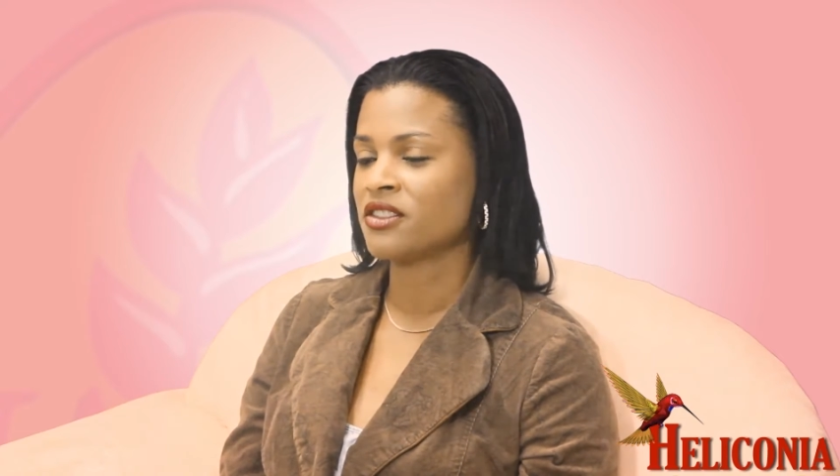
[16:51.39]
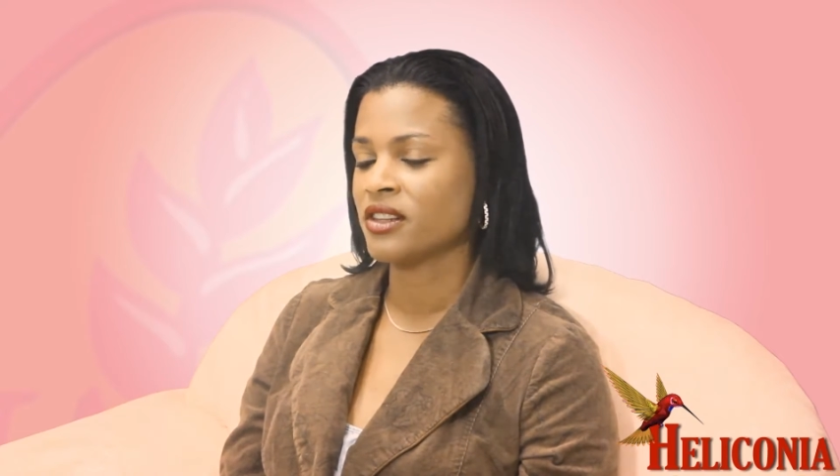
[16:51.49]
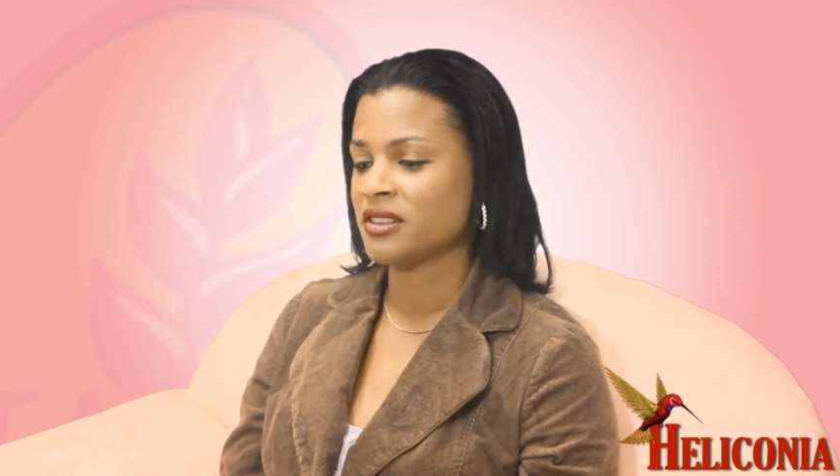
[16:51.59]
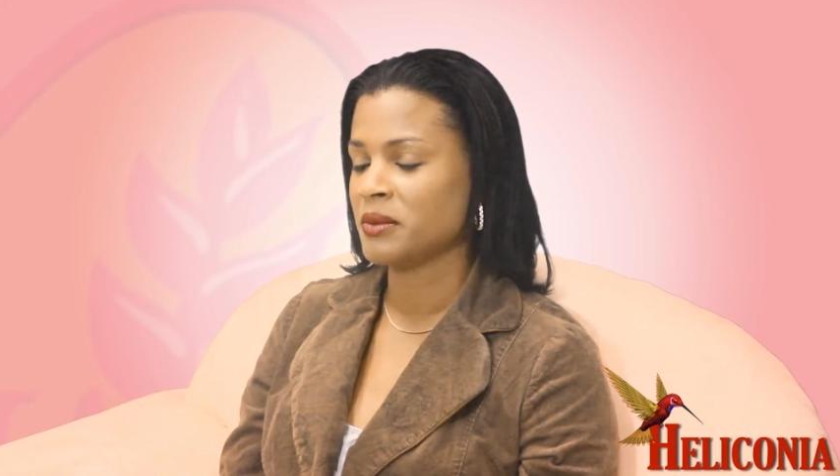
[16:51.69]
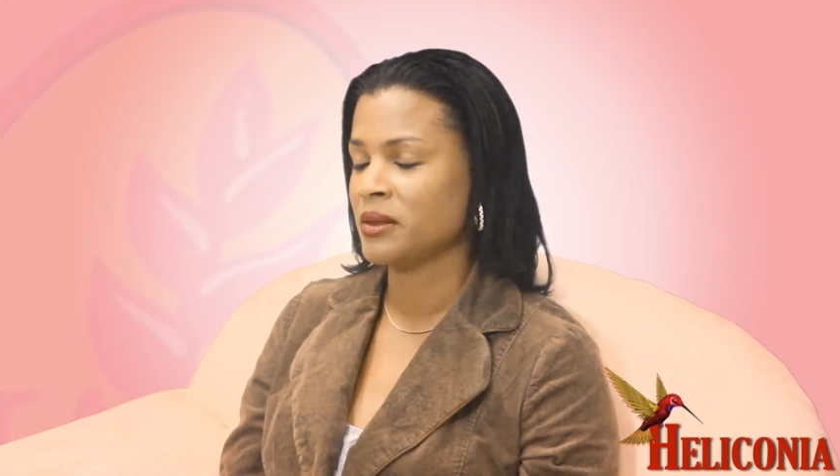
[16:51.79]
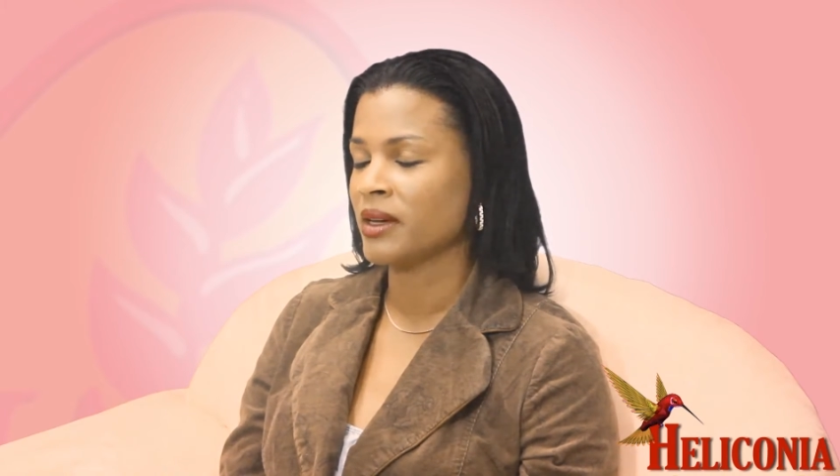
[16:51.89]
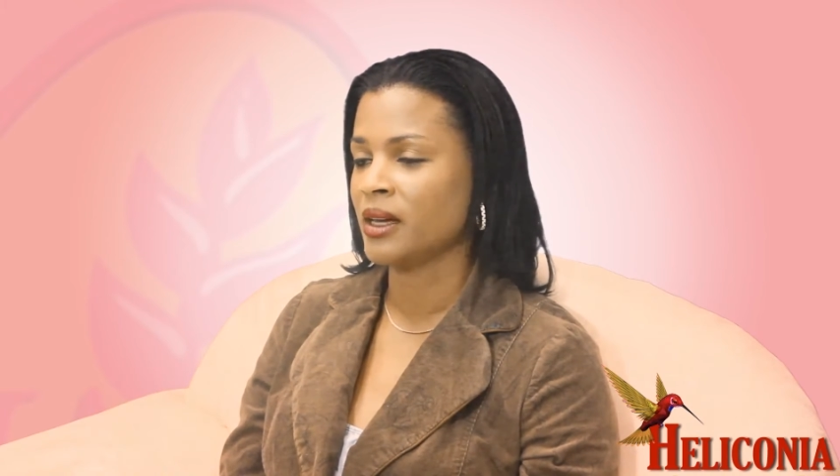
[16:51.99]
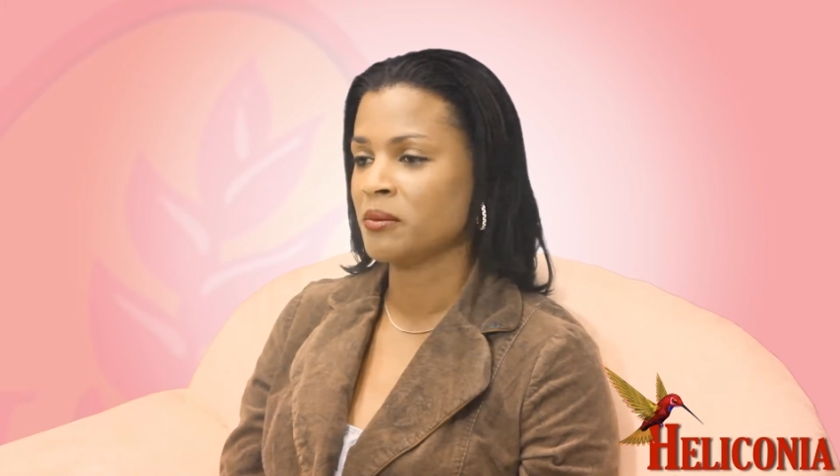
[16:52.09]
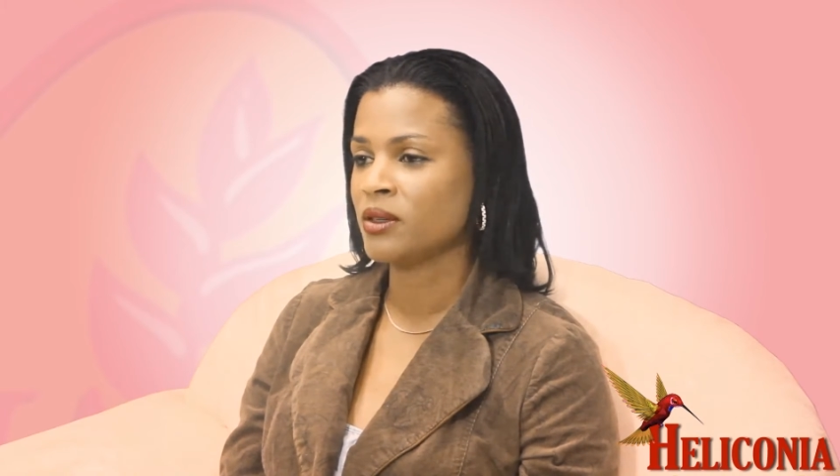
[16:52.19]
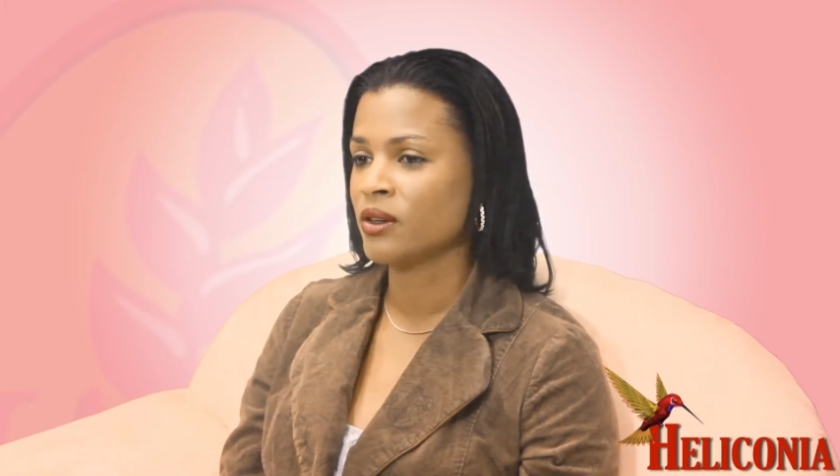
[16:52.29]
trust me, my
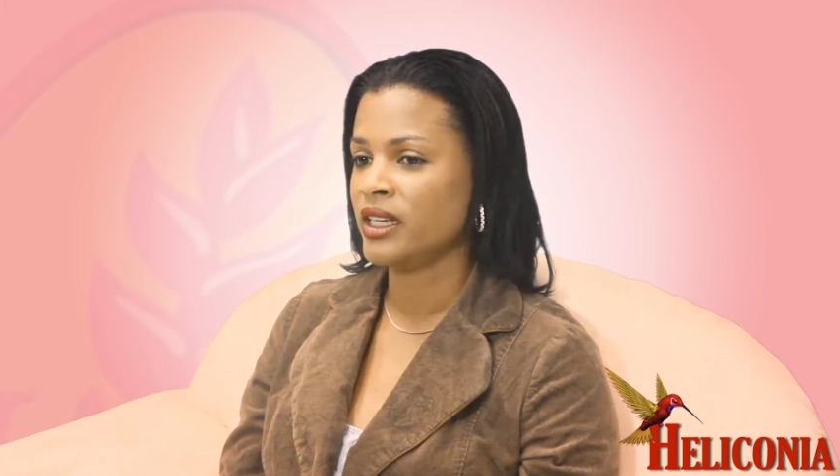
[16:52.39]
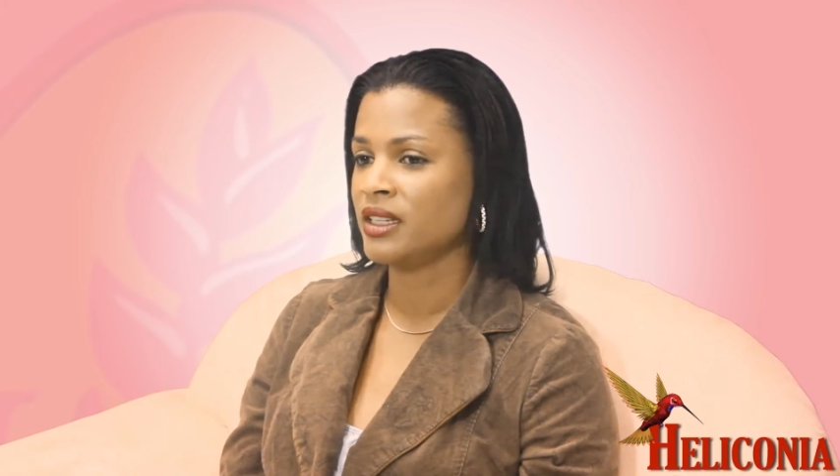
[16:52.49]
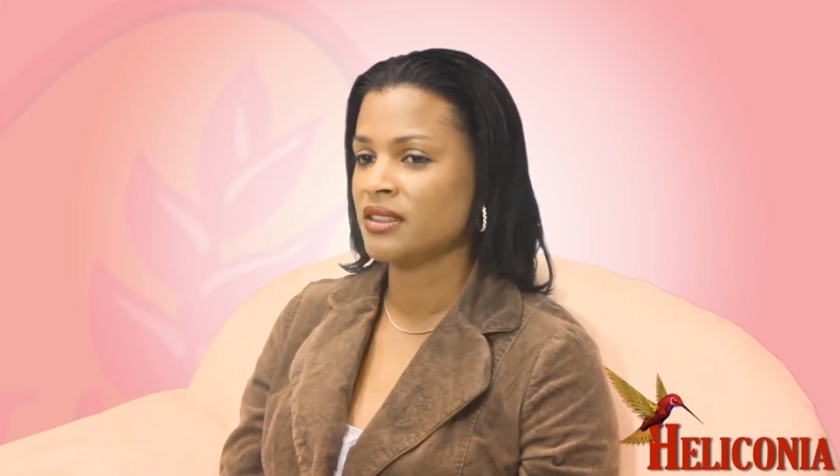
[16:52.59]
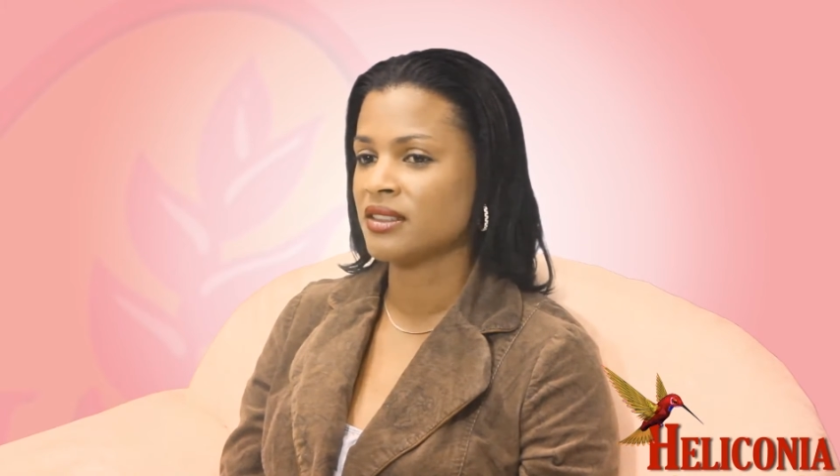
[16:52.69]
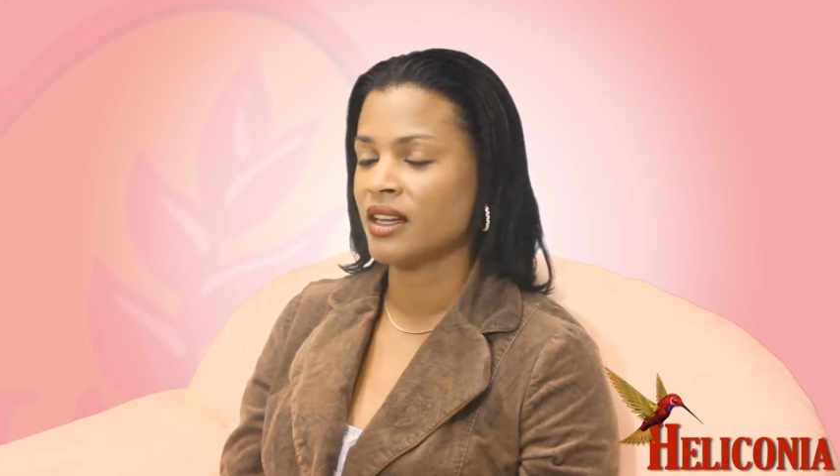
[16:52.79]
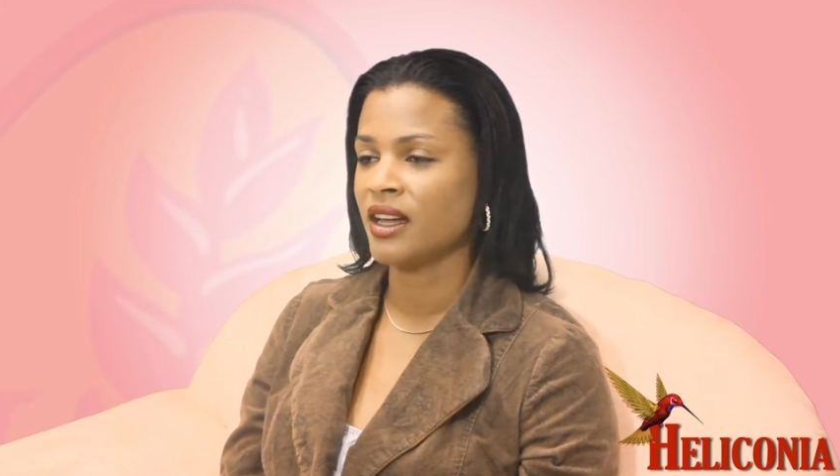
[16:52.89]
employees,